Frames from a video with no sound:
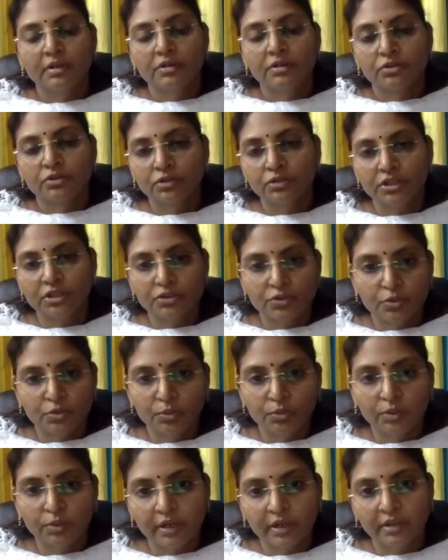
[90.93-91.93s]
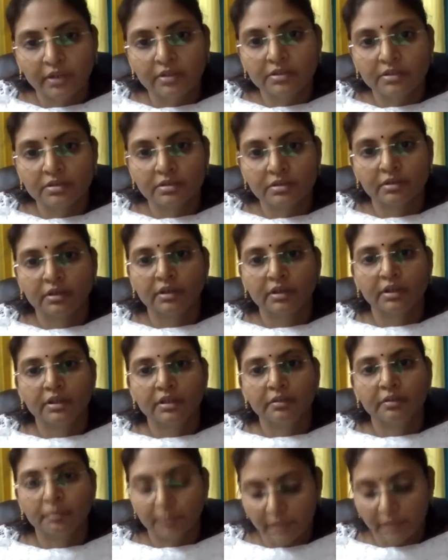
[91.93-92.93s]
So this Trunat is
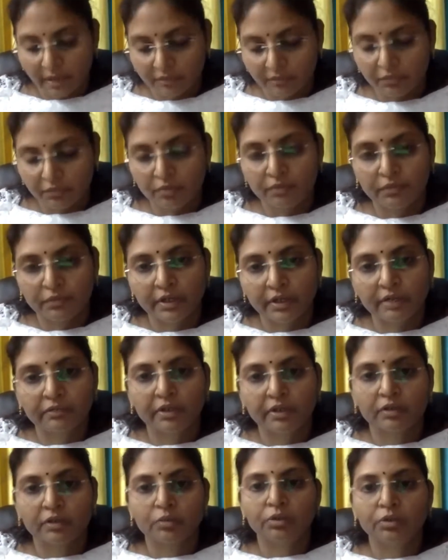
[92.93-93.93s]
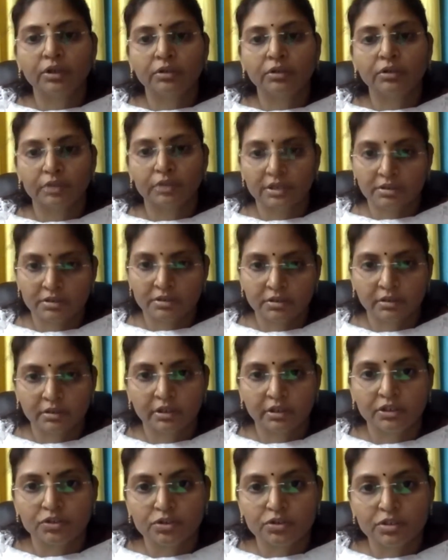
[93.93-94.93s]
a platform where we are going to test the
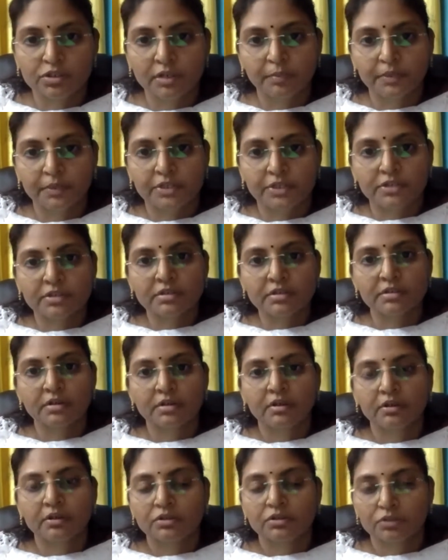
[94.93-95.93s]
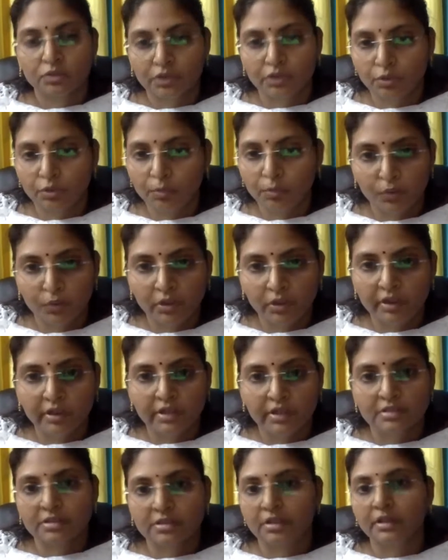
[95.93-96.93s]
individual patients. So no pooling,
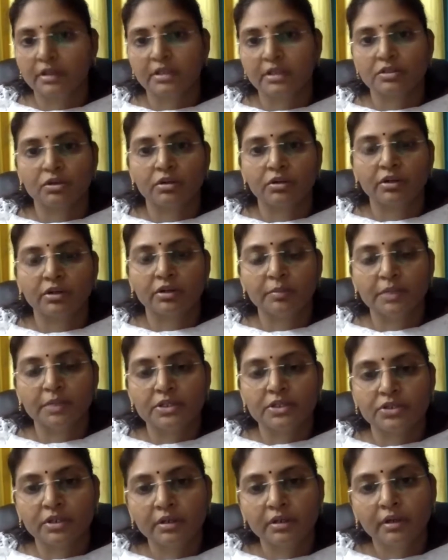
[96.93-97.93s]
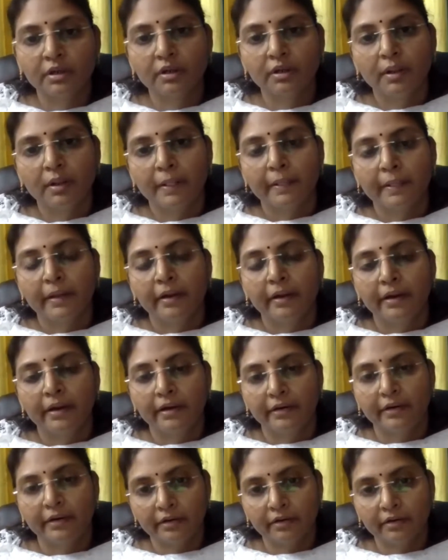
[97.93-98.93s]
as sir has already mentioned.
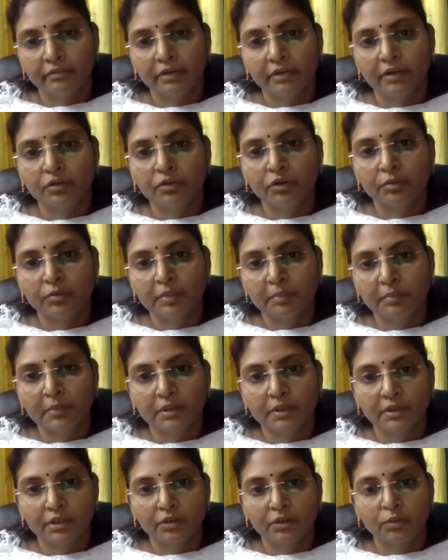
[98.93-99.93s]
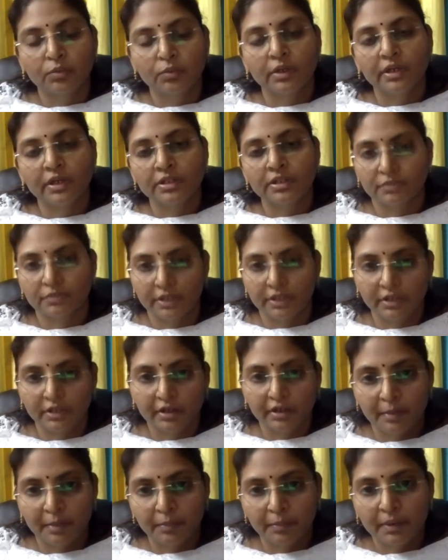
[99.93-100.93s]
And here we have to remember that Trunat is very
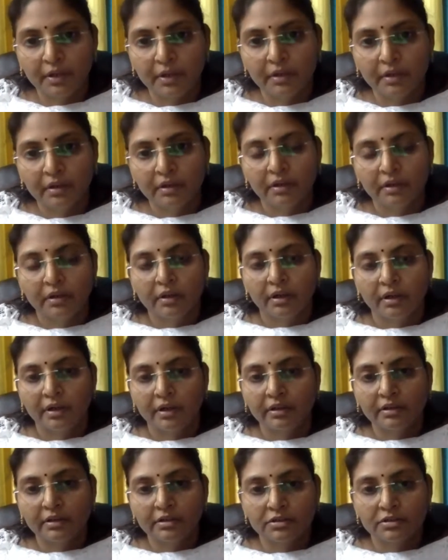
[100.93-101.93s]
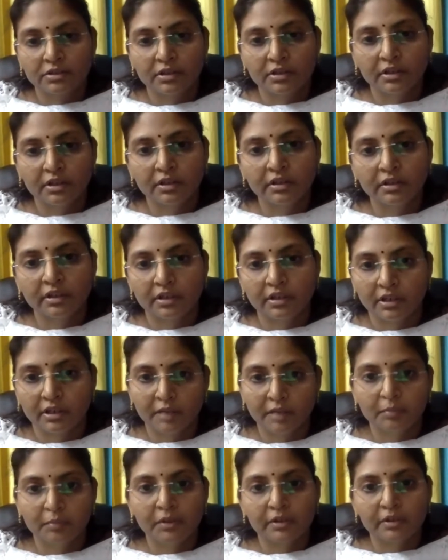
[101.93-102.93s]
rapid and it is really a
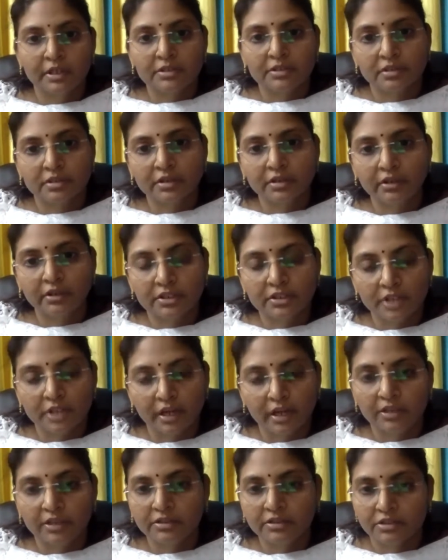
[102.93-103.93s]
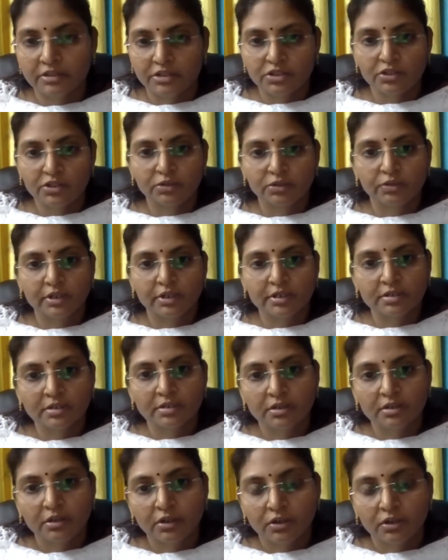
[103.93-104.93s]
reliable test, sir. It is highly sensitive test.
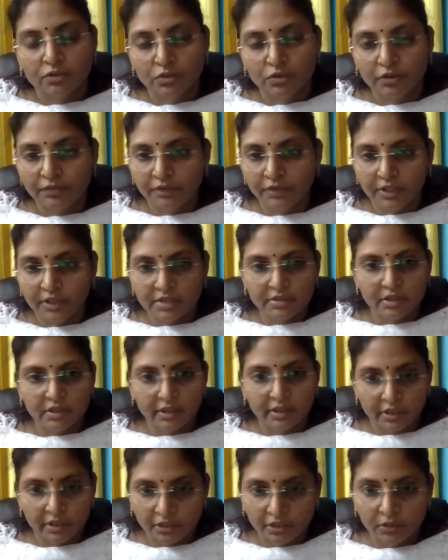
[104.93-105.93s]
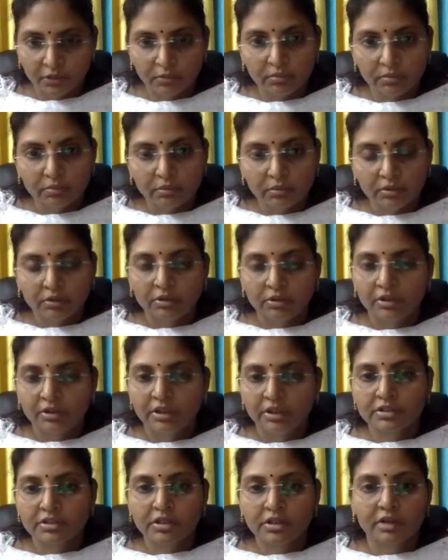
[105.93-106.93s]
So if it is a negative, it
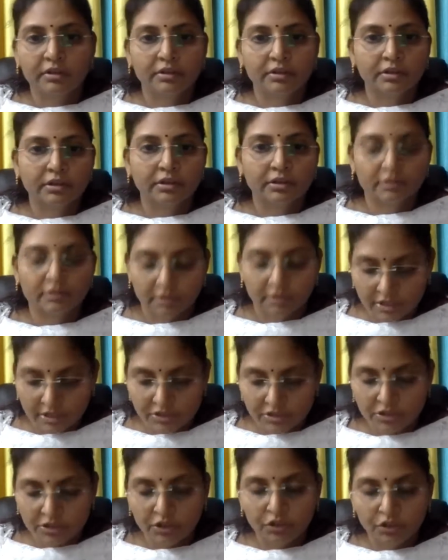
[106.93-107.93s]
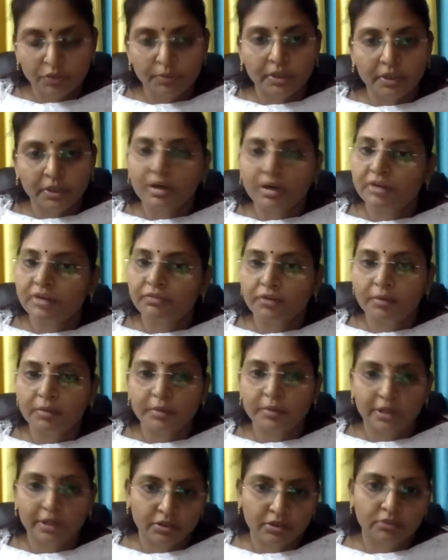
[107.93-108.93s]
is considered to be a confirmed
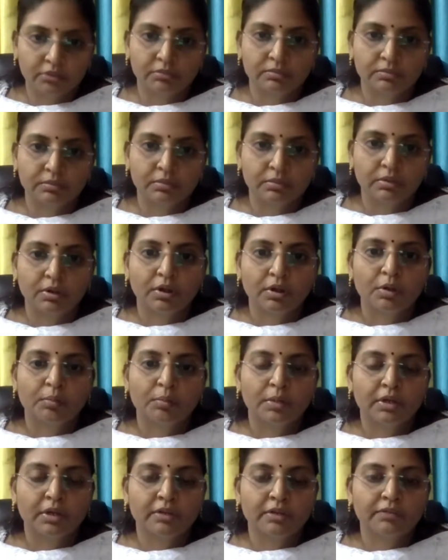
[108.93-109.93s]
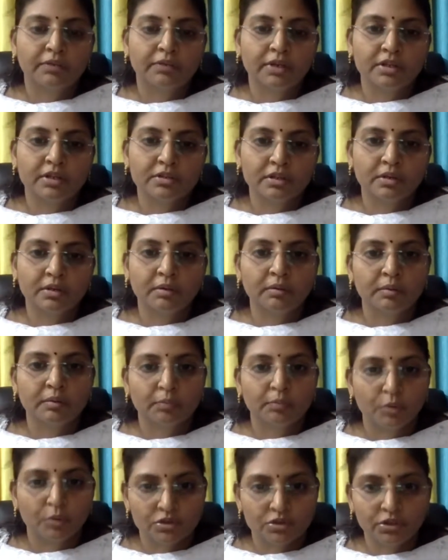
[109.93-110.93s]
negative. But if it is a
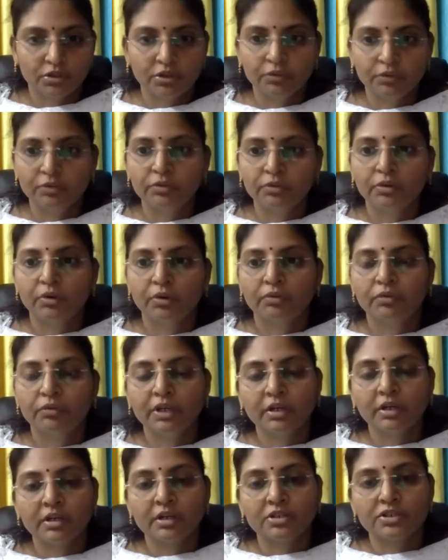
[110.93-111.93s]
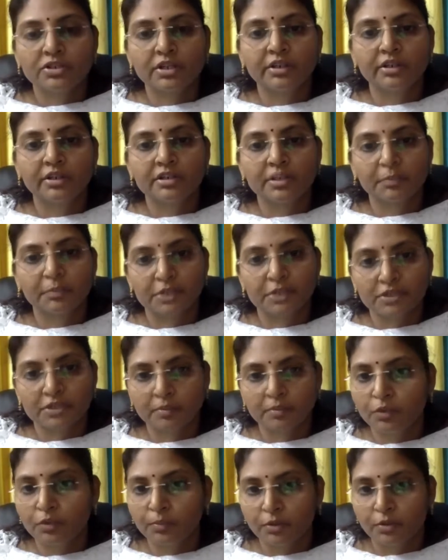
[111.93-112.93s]
positive, we consider it as a
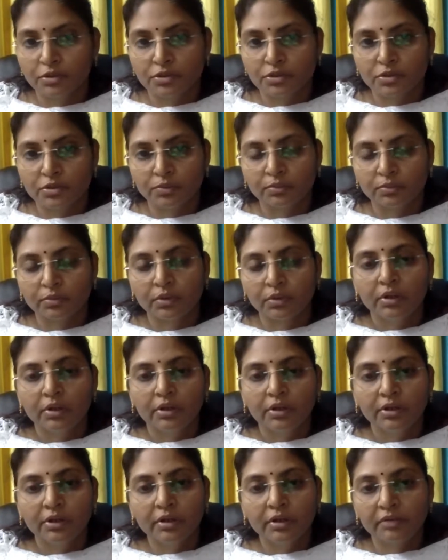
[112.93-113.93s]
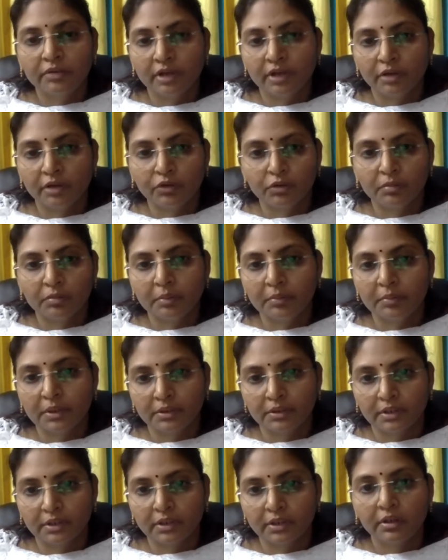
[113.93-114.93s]
presumptive positive. Here we have to remember
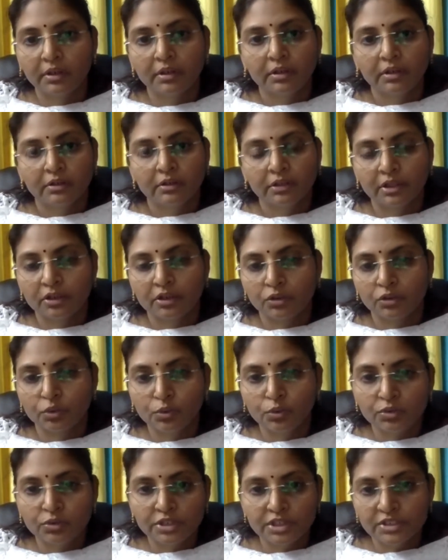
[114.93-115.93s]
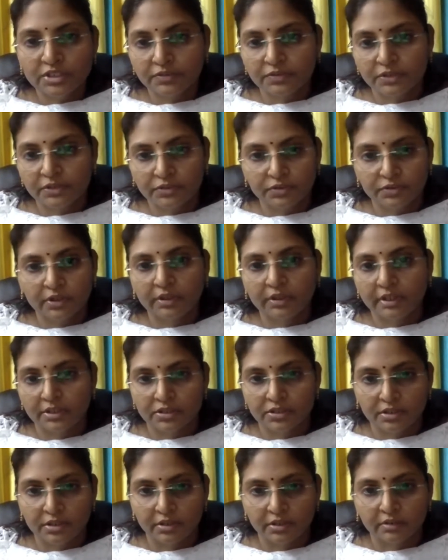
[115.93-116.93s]
that there are 2 genes which we are
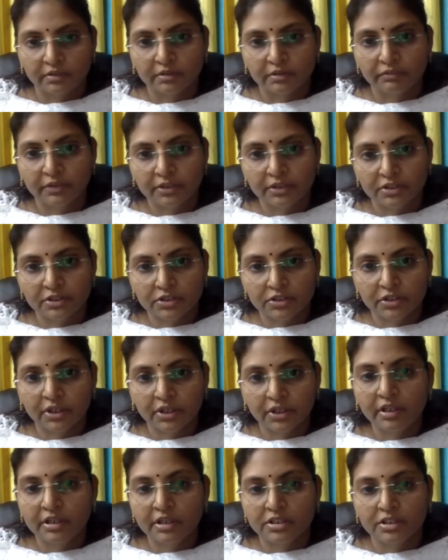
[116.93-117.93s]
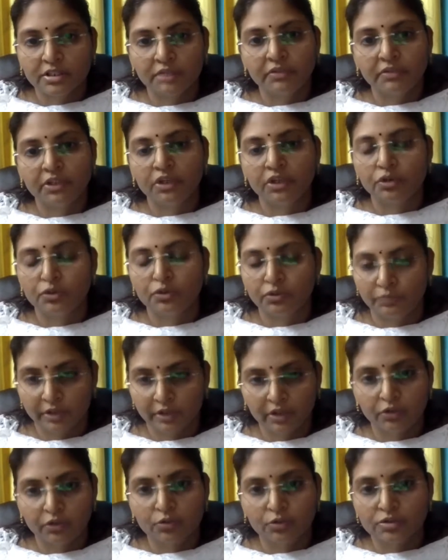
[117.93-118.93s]
testing. For the screening assay, we
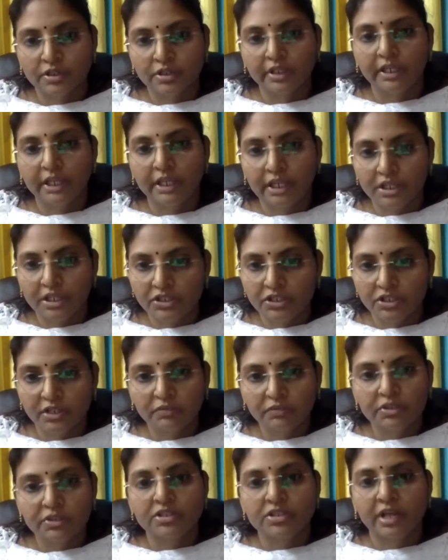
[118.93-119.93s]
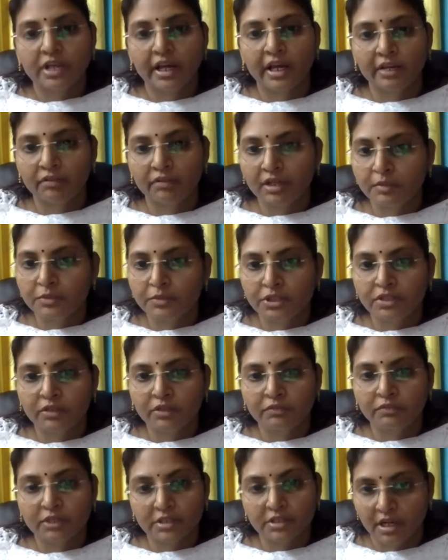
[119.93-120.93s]
are using a E gene, which is the envelope gene
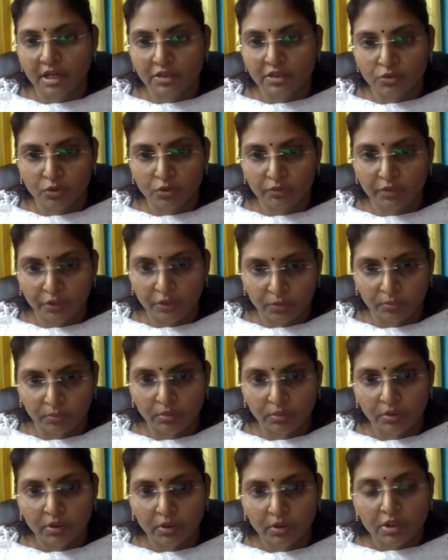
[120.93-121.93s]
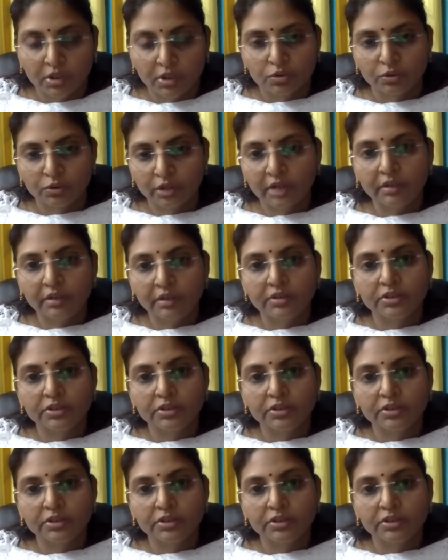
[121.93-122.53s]
of the SARS-CoV-2. So that